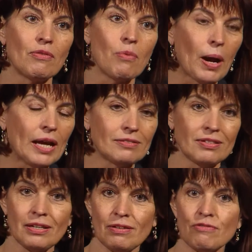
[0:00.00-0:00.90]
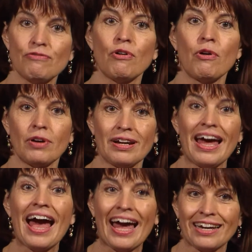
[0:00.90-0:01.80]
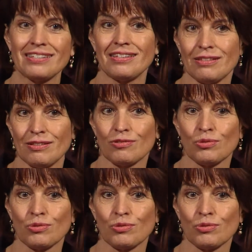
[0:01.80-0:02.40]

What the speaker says: waiting for access